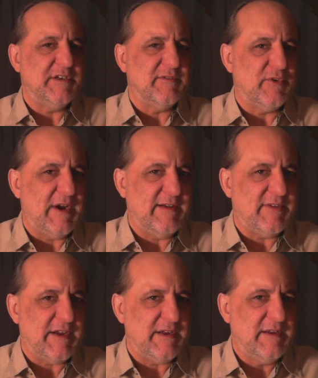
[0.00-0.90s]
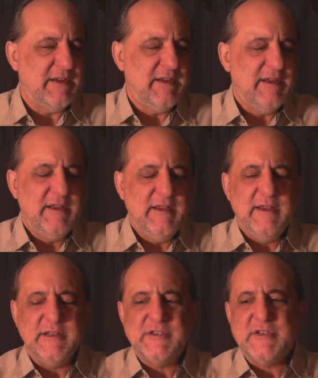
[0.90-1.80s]
of gravity.
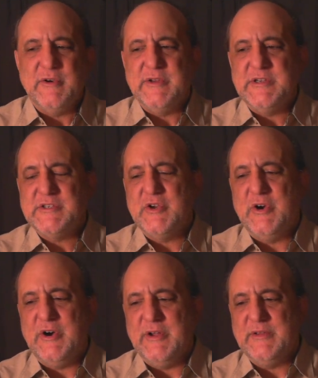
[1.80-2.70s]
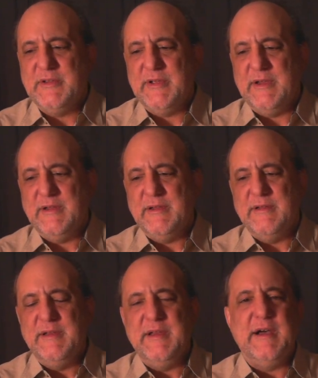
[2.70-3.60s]
And so it is called
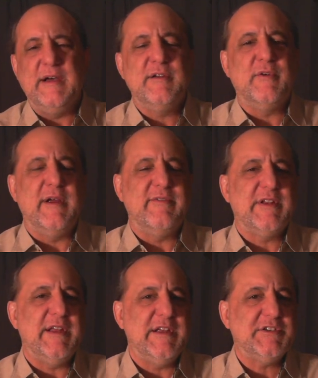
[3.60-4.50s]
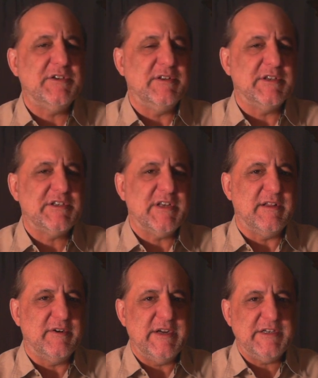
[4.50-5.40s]
non-gravitational
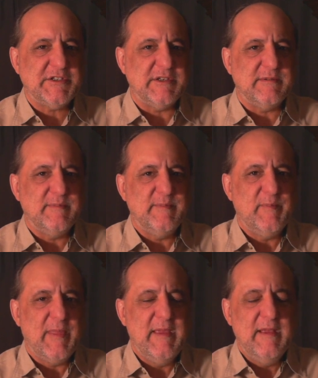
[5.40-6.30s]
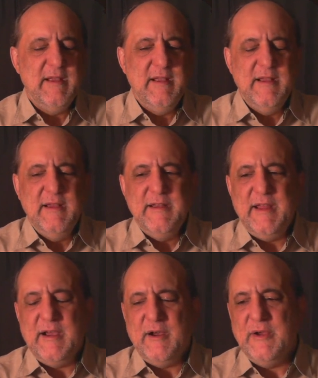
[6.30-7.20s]
acceleration.
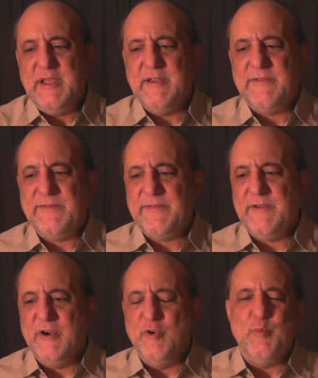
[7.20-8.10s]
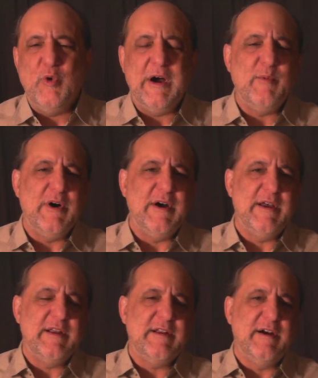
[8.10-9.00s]
Now, if Oumuamua
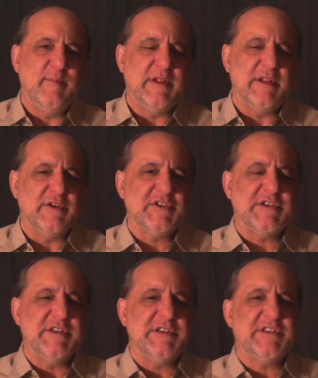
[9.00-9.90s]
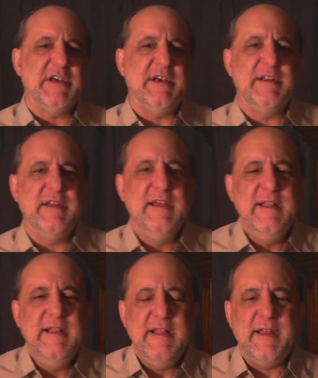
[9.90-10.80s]
had come close to the sun
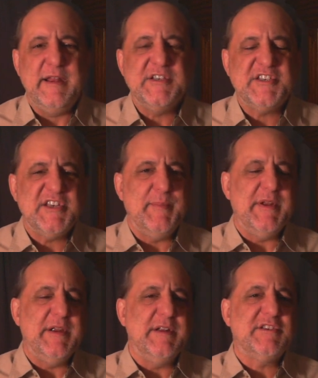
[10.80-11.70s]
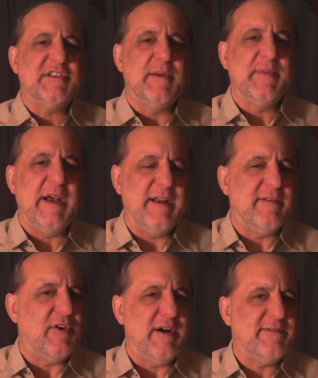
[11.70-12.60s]
and exhibited some kind
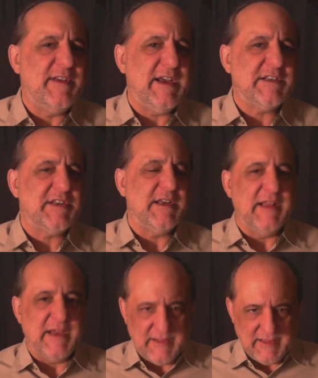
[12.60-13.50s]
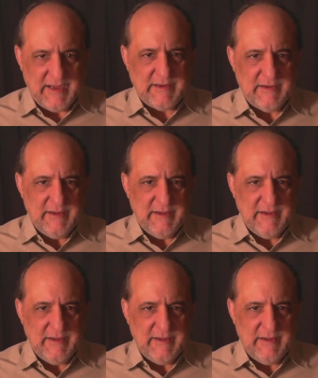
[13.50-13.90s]
of off-gassing like that,